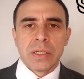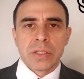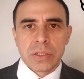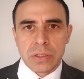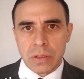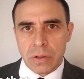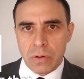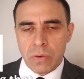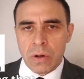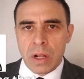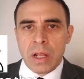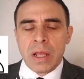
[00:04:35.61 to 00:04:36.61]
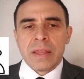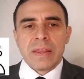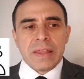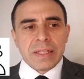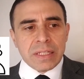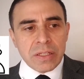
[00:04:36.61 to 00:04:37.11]
So
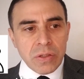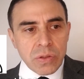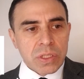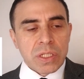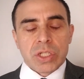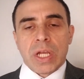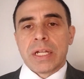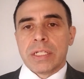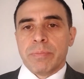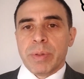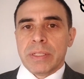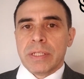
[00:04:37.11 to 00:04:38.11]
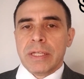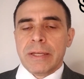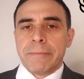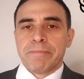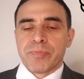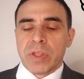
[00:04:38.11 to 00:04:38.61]
using
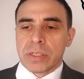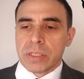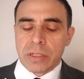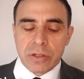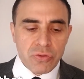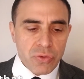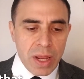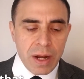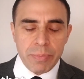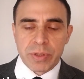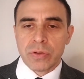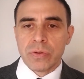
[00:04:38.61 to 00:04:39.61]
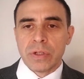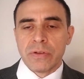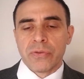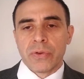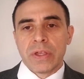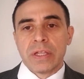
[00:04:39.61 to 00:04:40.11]
ChatGPT, this is a great opportunity
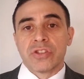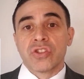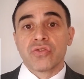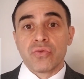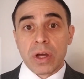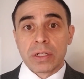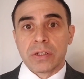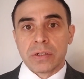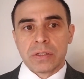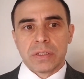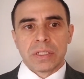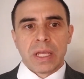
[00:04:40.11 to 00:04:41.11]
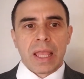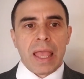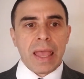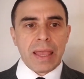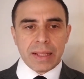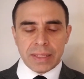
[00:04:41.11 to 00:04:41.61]
for the instructor to say,
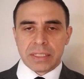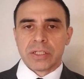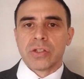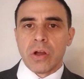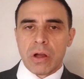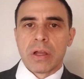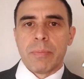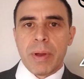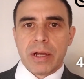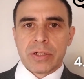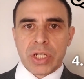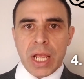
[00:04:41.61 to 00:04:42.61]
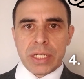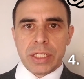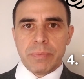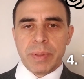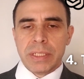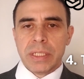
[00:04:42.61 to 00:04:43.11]
hey, let's talk about
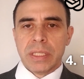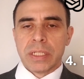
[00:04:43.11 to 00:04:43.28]
ChatGPT.